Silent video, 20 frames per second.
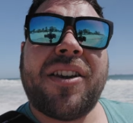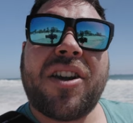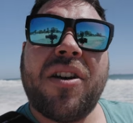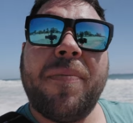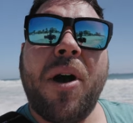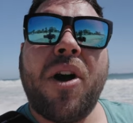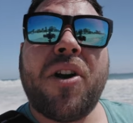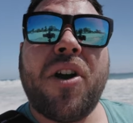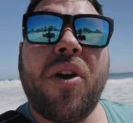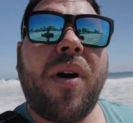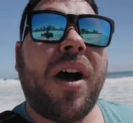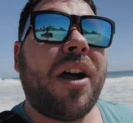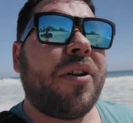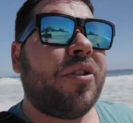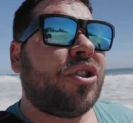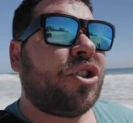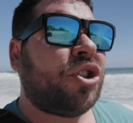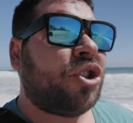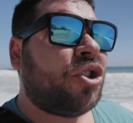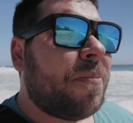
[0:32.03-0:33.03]
the Komodo
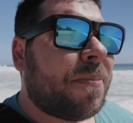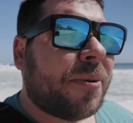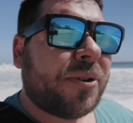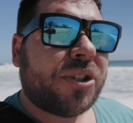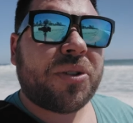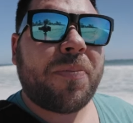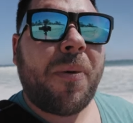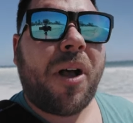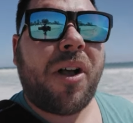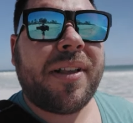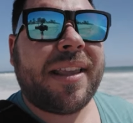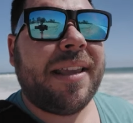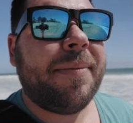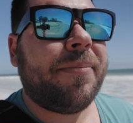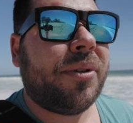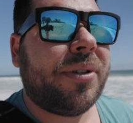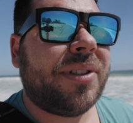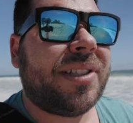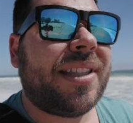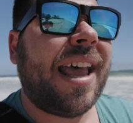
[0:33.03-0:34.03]
on super small
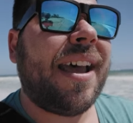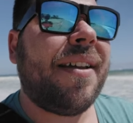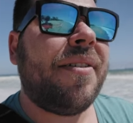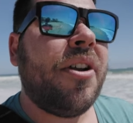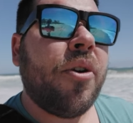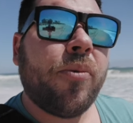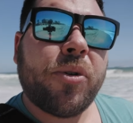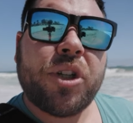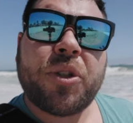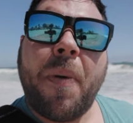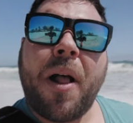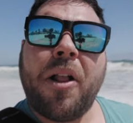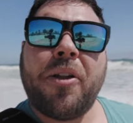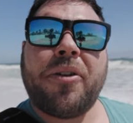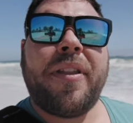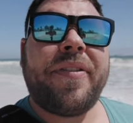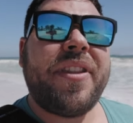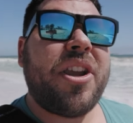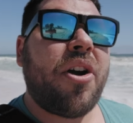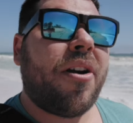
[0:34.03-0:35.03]
gimbals that were
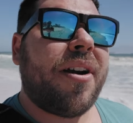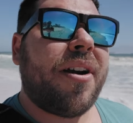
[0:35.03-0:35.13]
smaller than the